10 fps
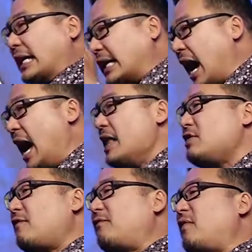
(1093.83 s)

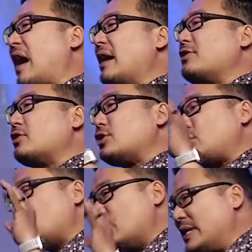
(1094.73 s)
God the
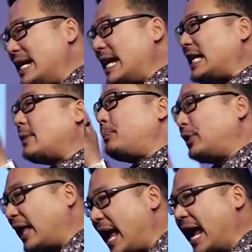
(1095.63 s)
Father's unique
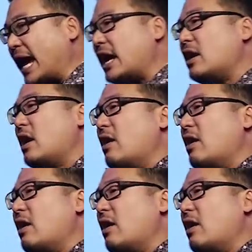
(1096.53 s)
plan